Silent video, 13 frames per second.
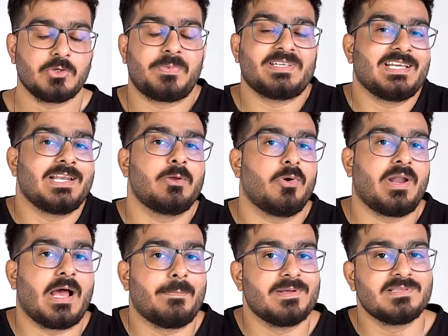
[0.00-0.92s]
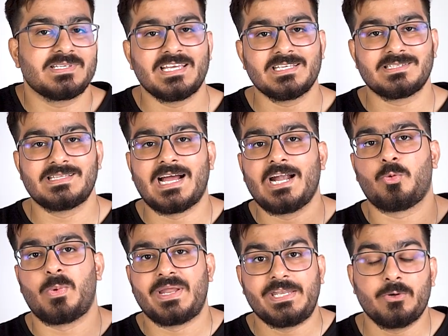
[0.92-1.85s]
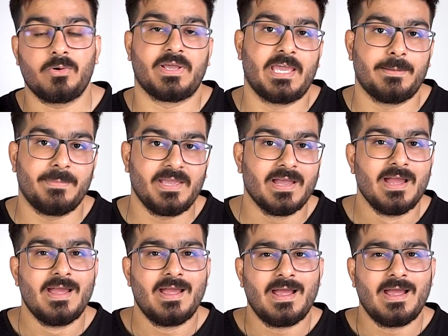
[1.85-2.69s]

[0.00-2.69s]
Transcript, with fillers: So basically what happens is that when you're gaming,